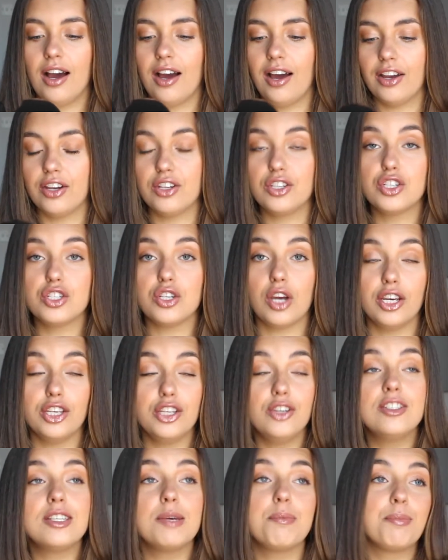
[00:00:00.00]
I use
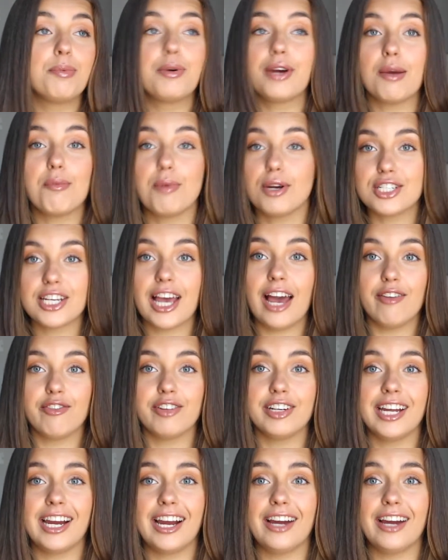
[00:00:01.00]
it pretty much every day.